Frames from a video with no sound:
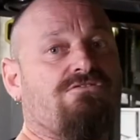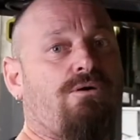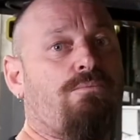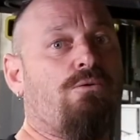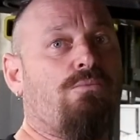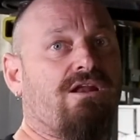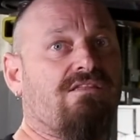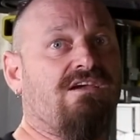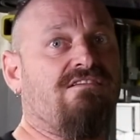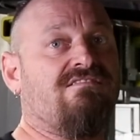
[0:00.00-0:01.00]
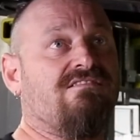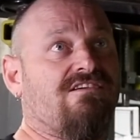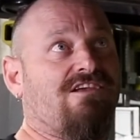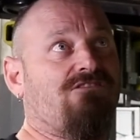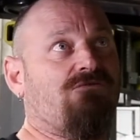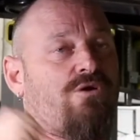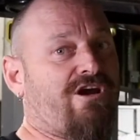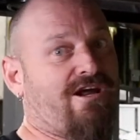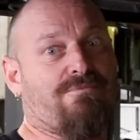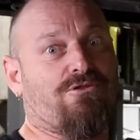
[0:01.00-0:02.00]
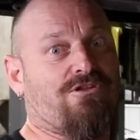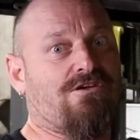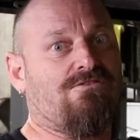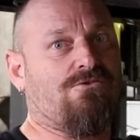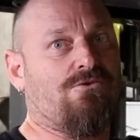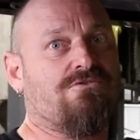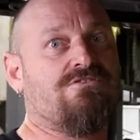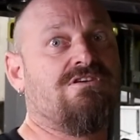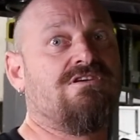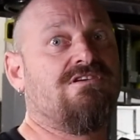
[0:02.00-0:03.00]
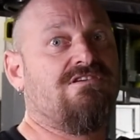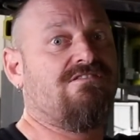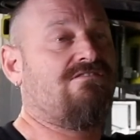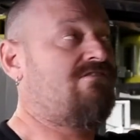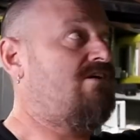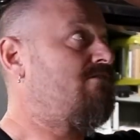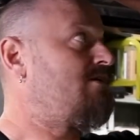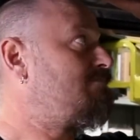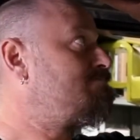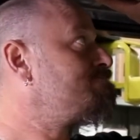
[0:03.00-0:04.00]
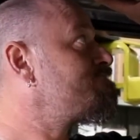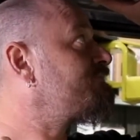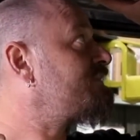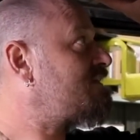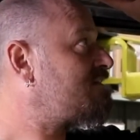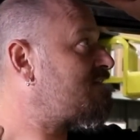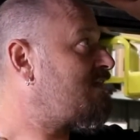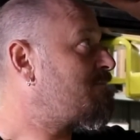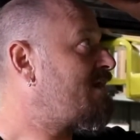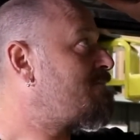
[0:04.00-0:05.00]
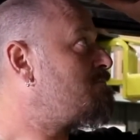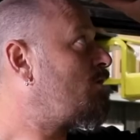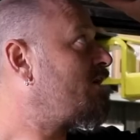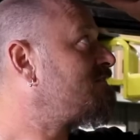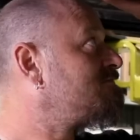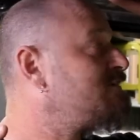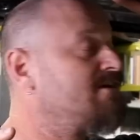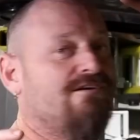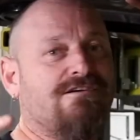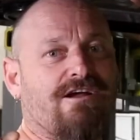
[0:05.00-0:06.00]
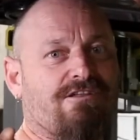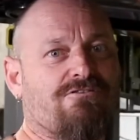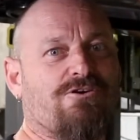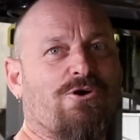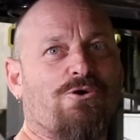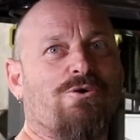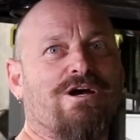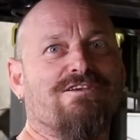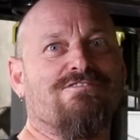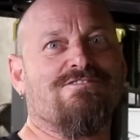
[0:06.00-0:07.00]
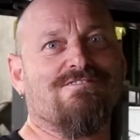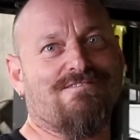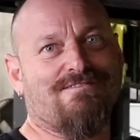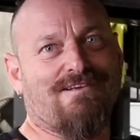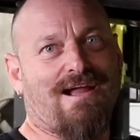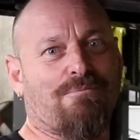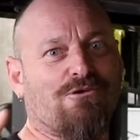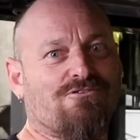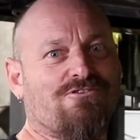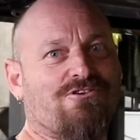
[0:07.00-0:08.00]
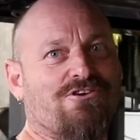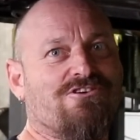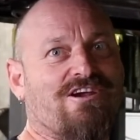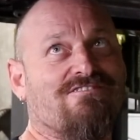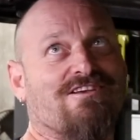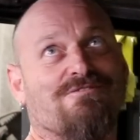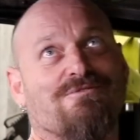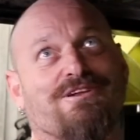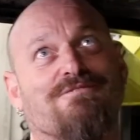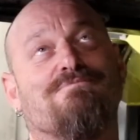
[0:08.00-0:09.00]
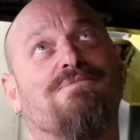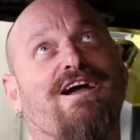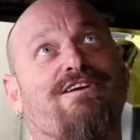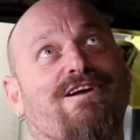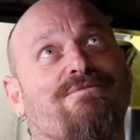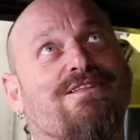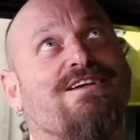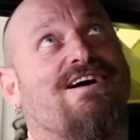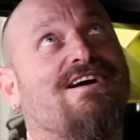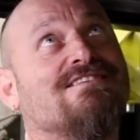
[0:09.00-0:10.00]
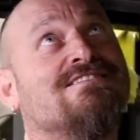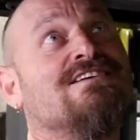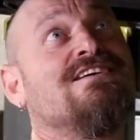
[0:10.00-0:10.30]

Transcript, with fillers: swap on one of these is where you're going to put the exhaust. So um, keep that in mind. It's not always apples and 2JZs when you're playing around with cars.